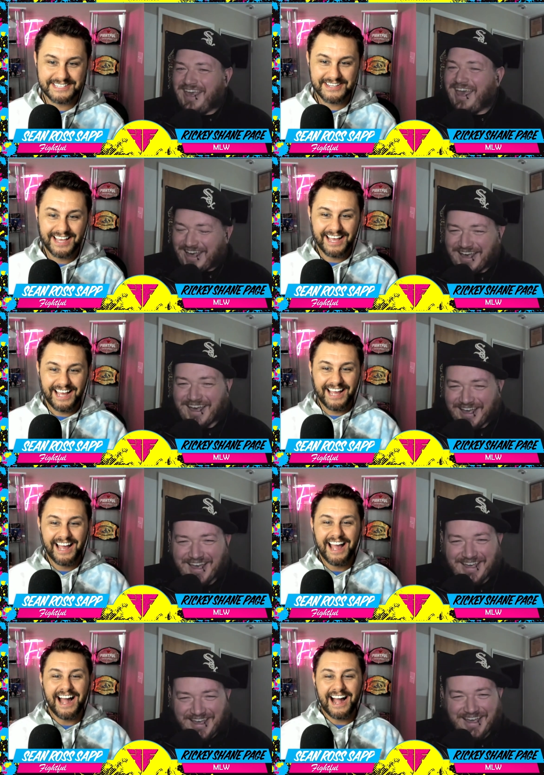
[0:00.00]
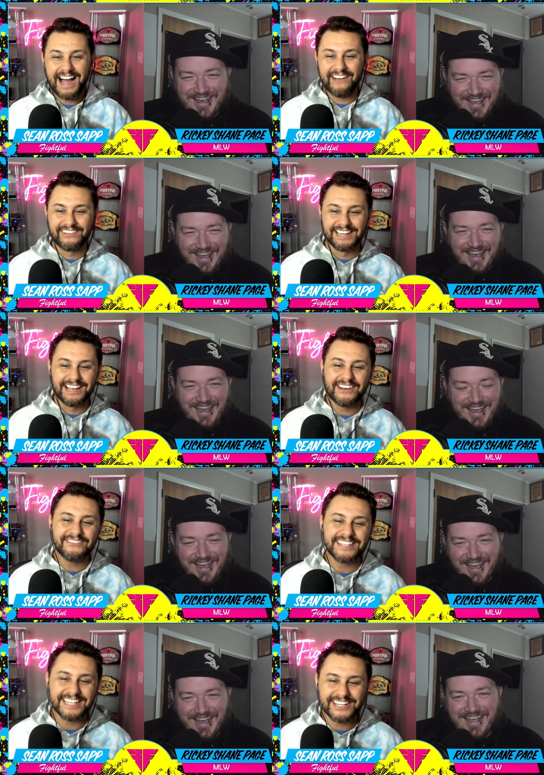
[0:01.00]
Speaker 1: yeah. I would love
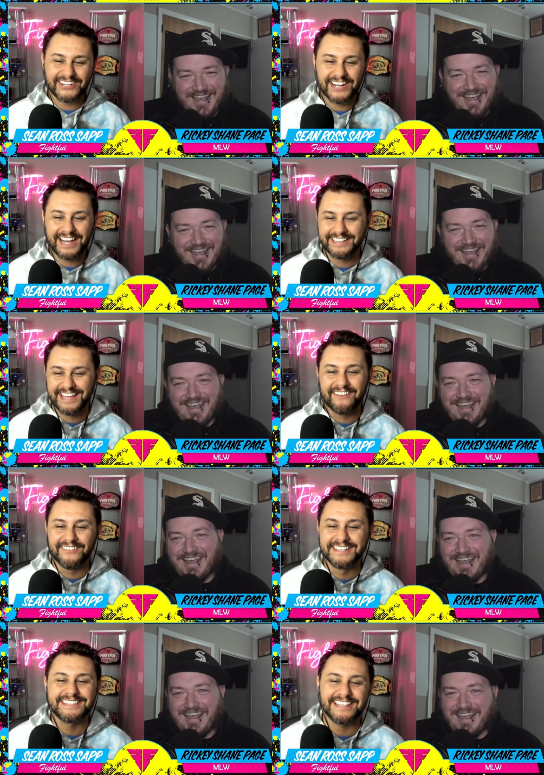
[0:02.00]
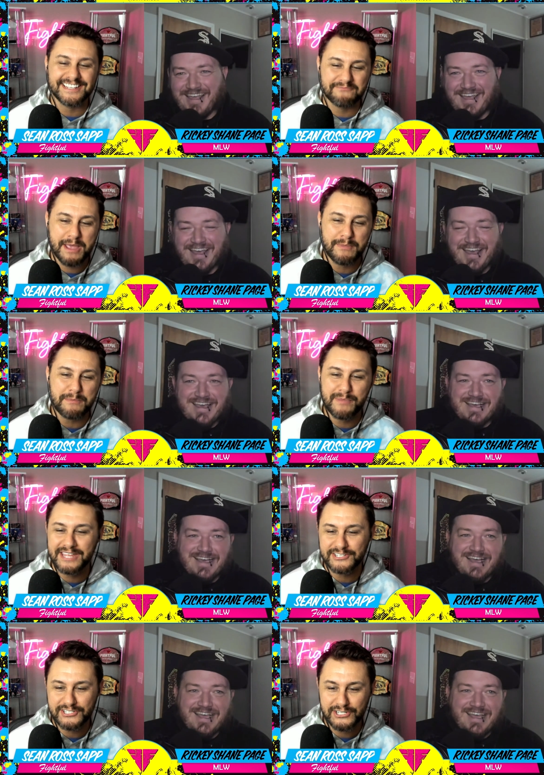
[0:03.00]
to hear how that was like maybe
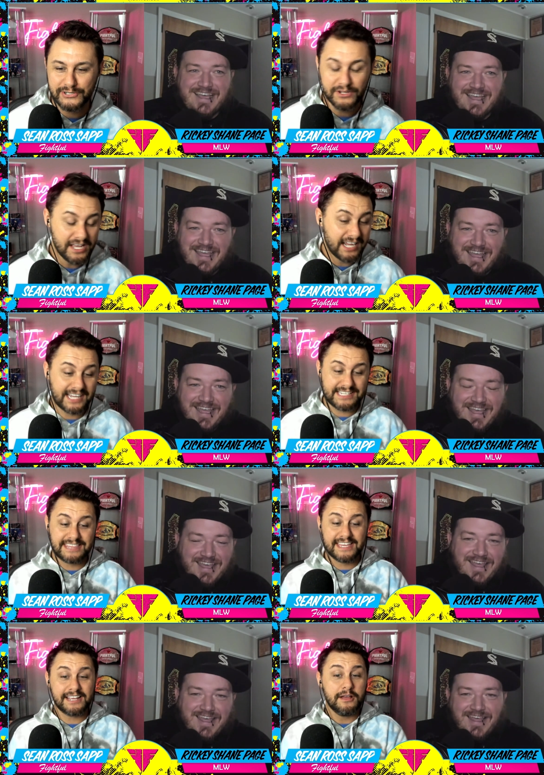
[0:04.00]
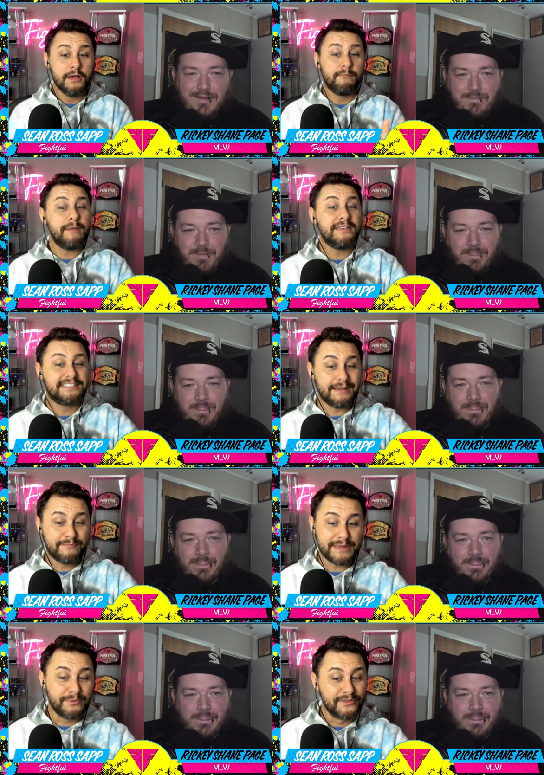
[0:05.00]
pitched to you because I think maybe some
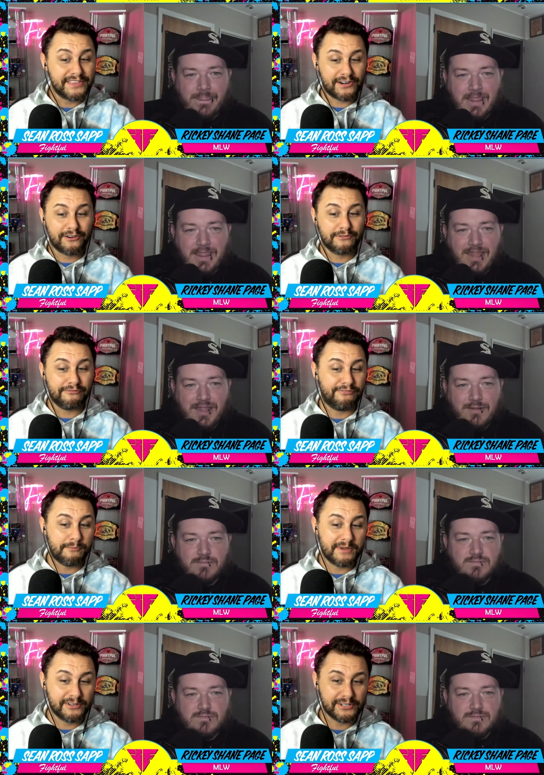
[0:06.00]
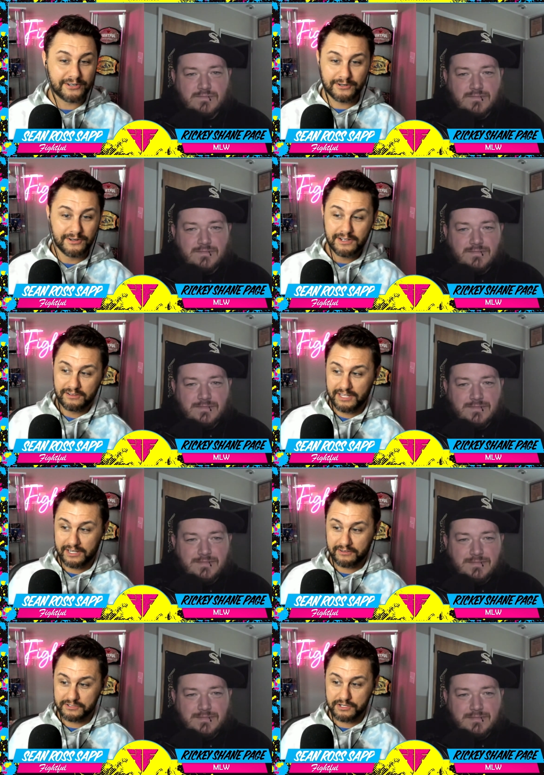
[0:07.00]
people that aren't familiar
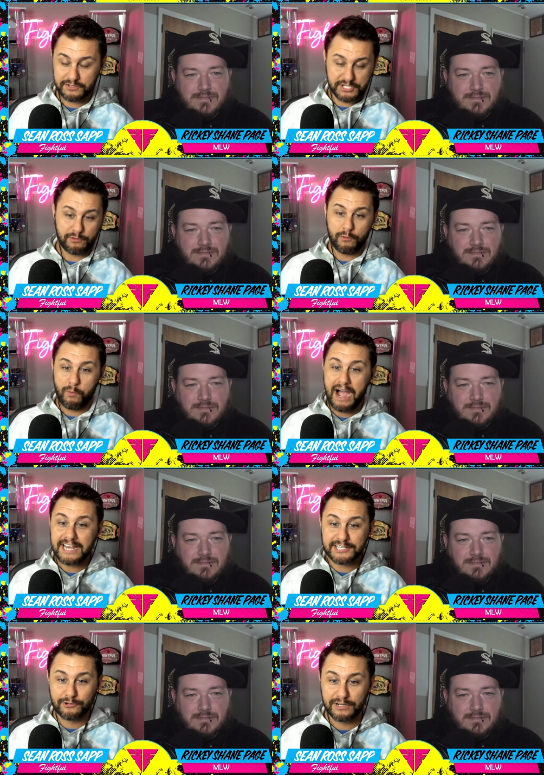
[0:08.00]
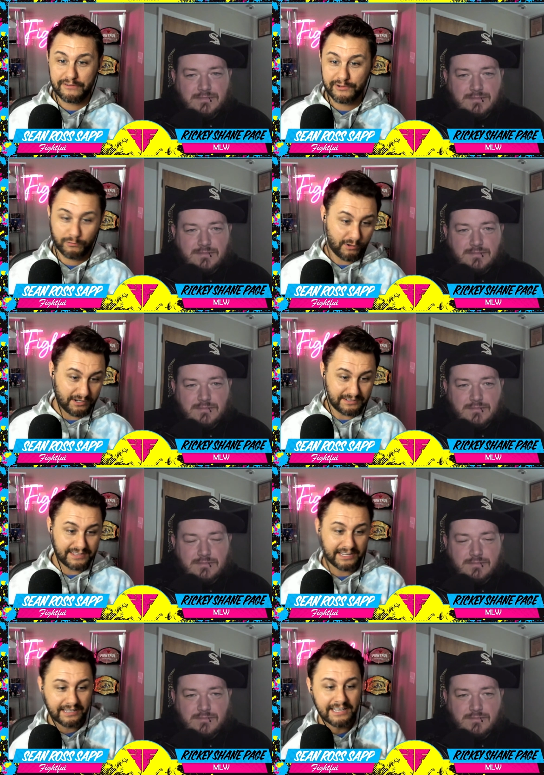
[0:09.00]
like to a wide degree of your work
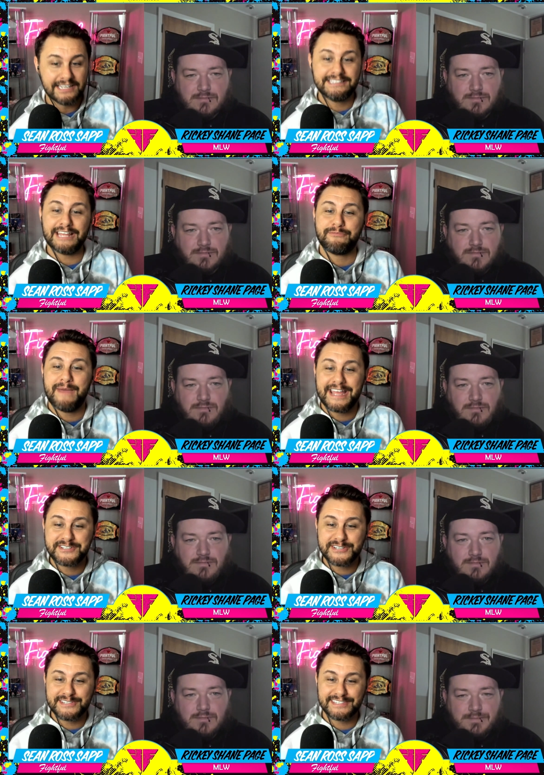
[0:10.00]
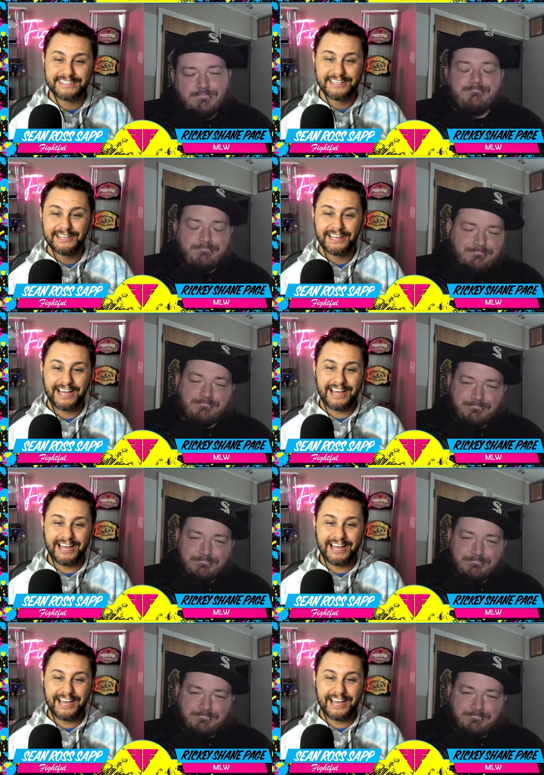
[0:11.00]
think death matches, uh,